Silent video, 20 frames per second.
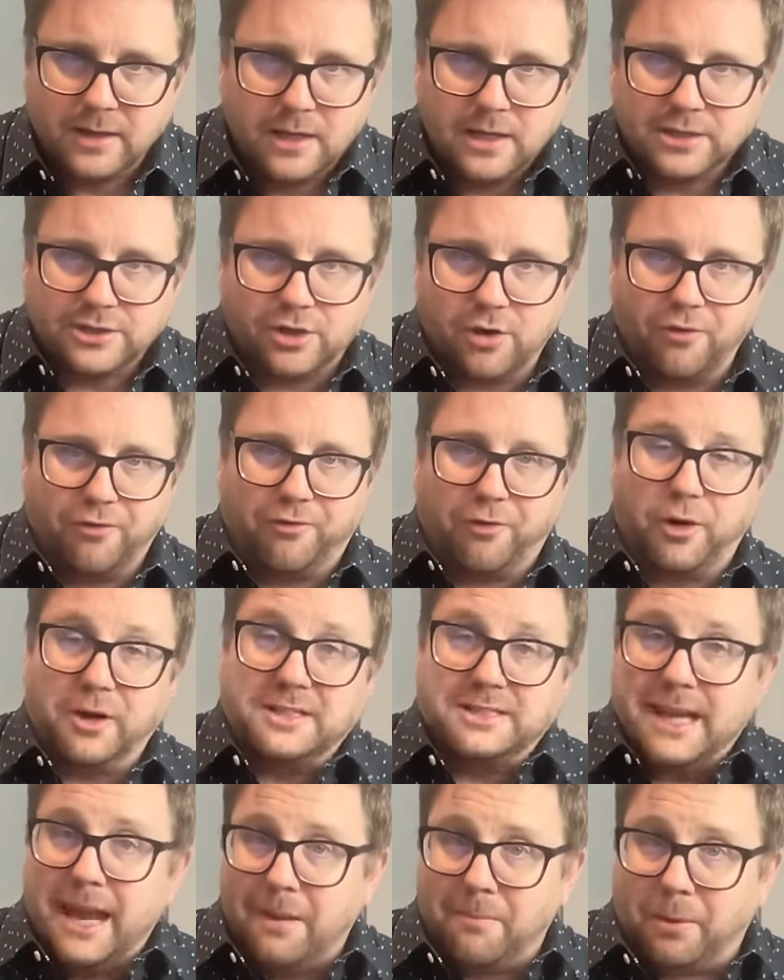So for
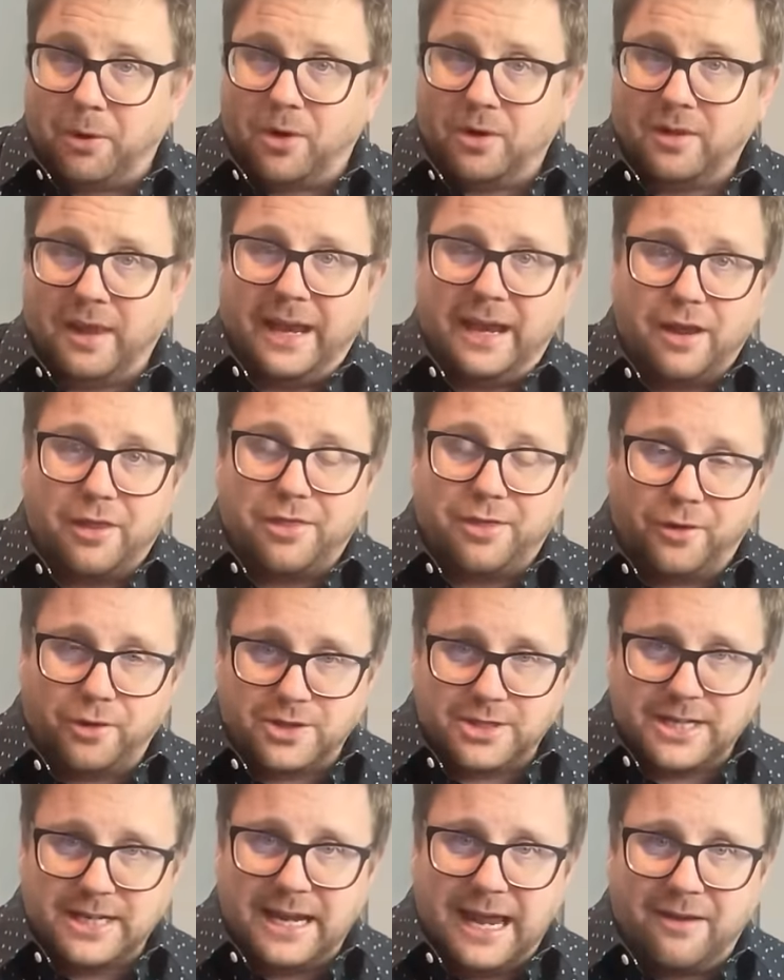example, like a
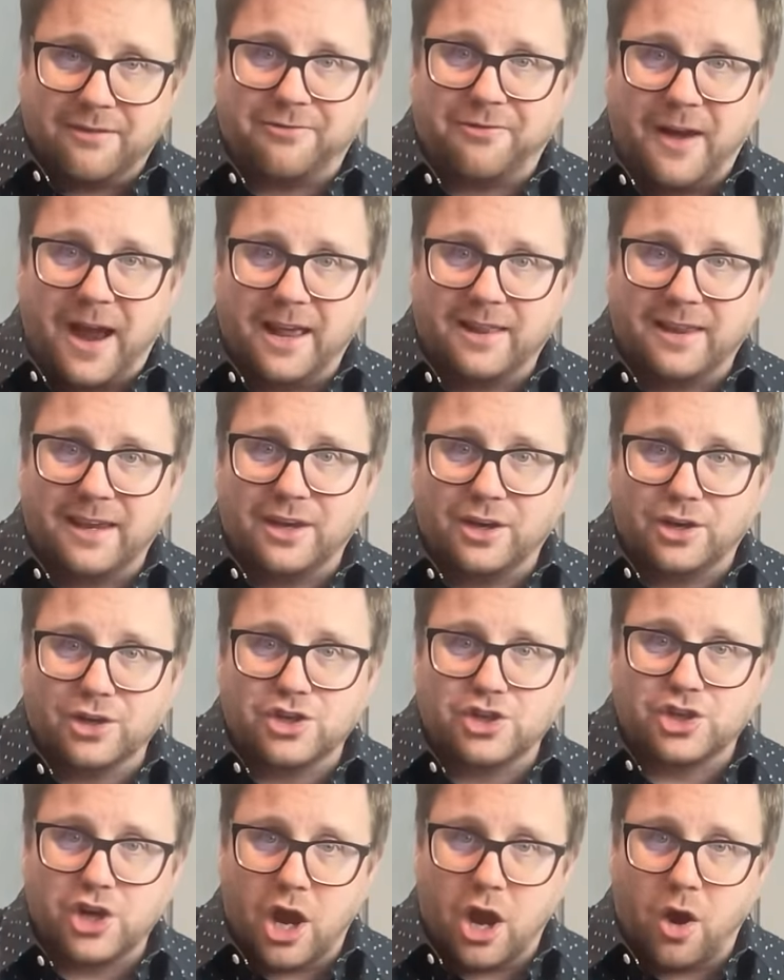thirteen F filing could
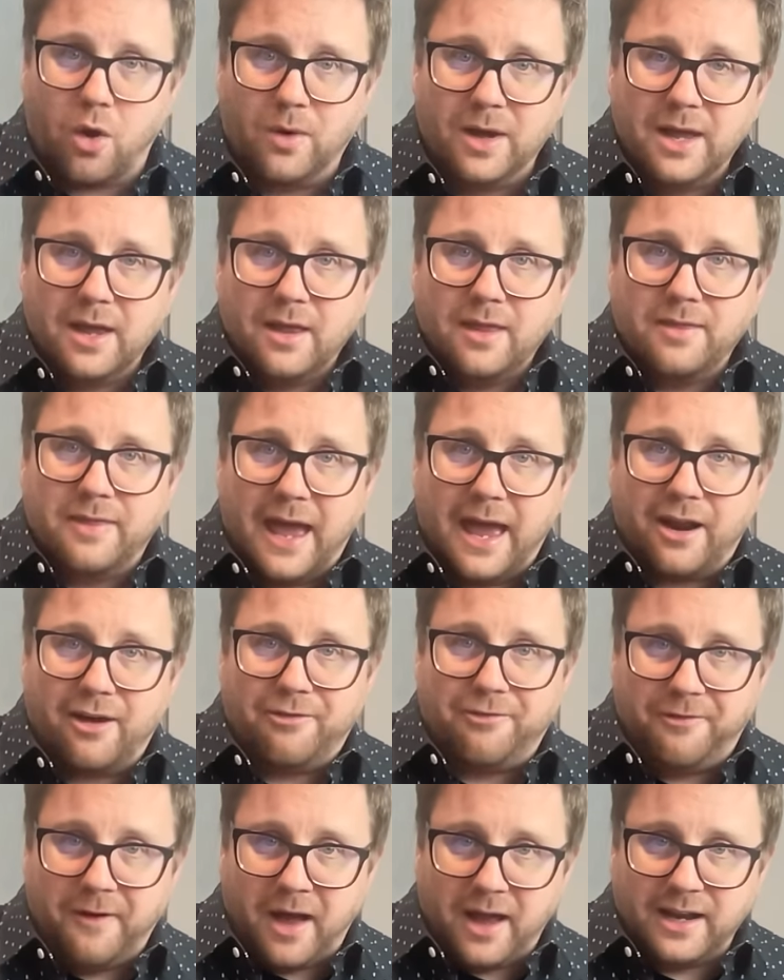show that a
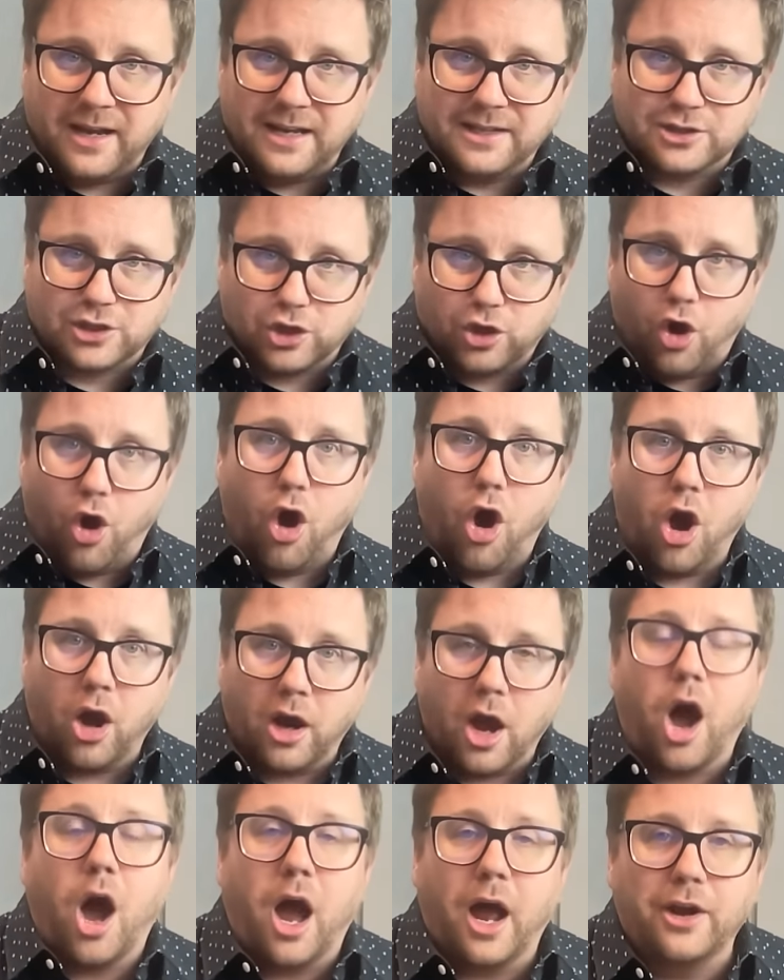fund is long
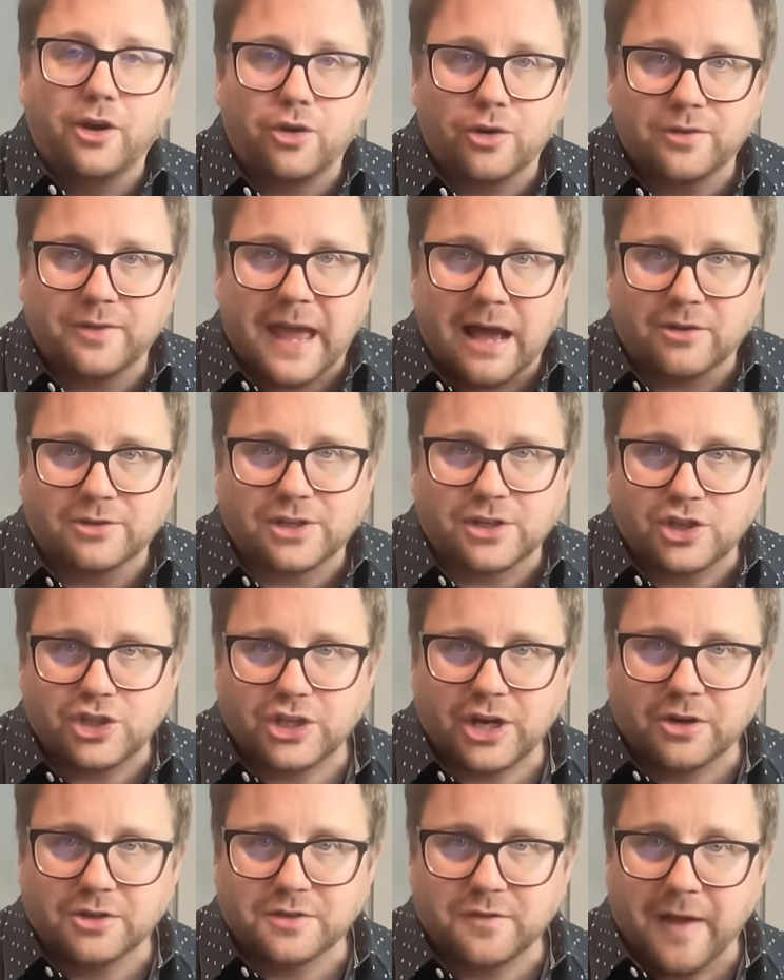one hundred thousand
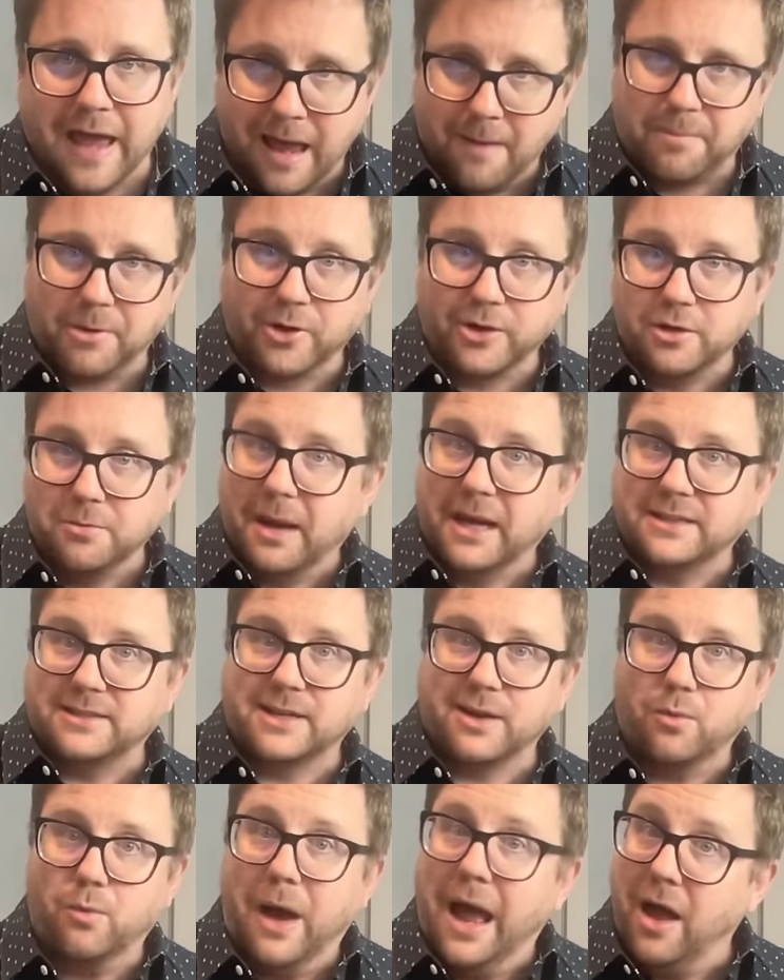shares of Apple. And you might say,
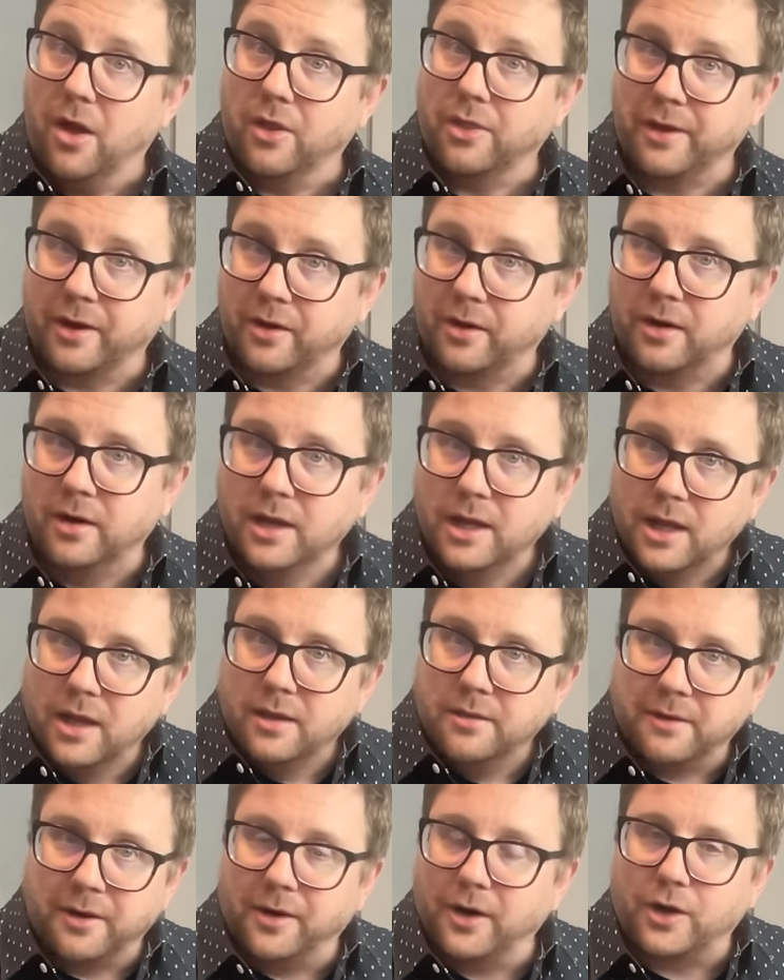wow, they're,
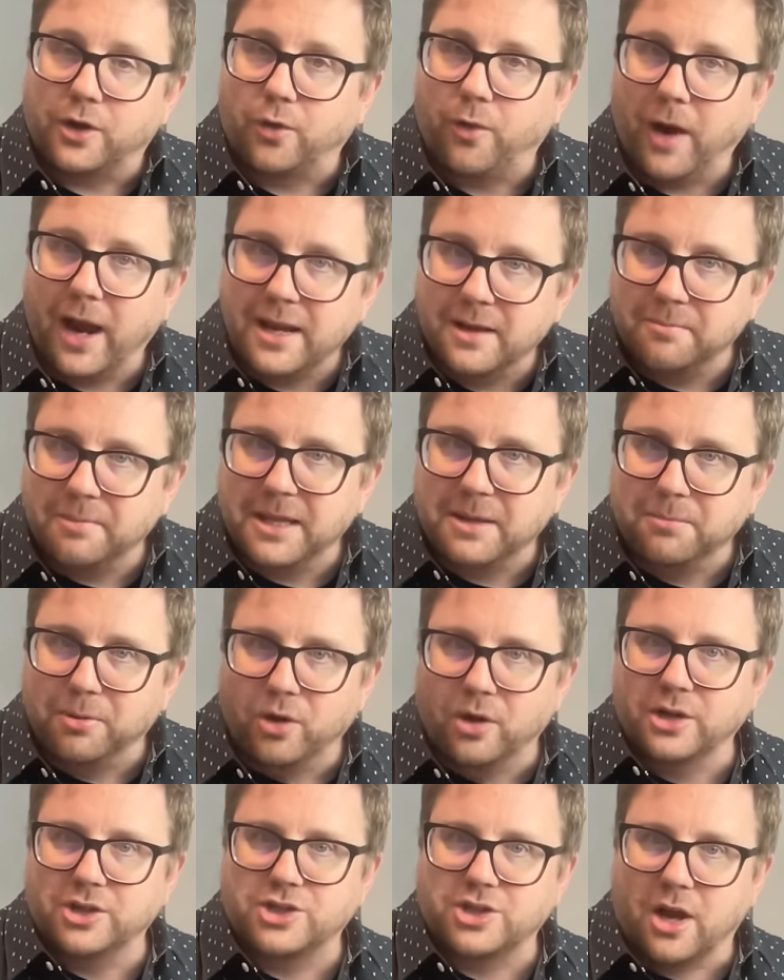they're incredibly
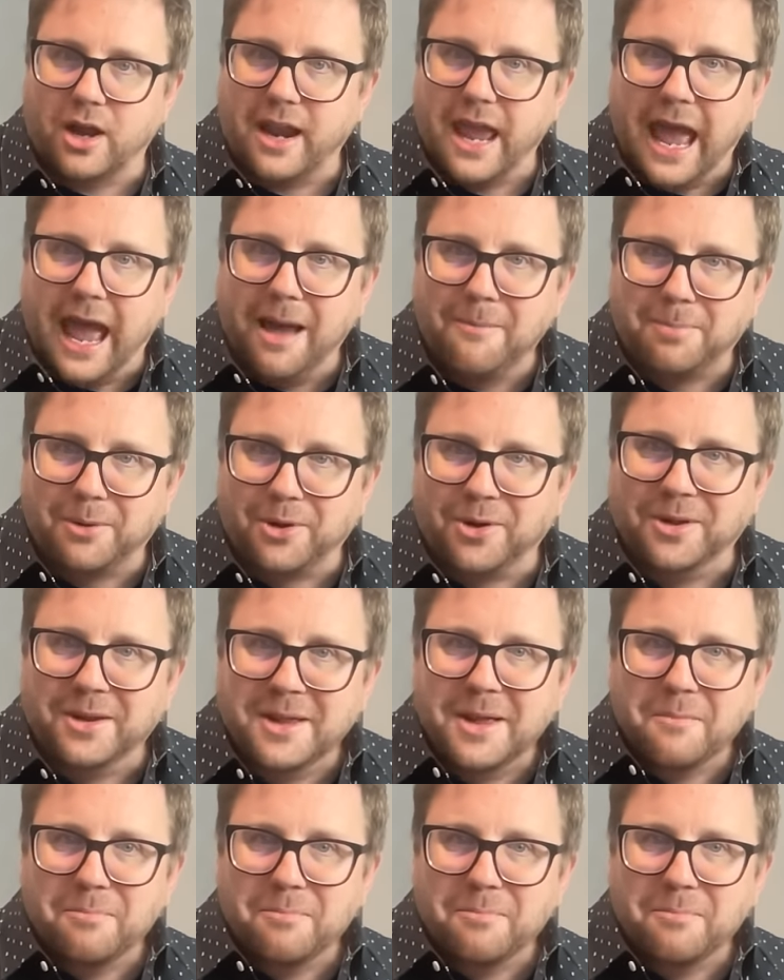bullish on Apple.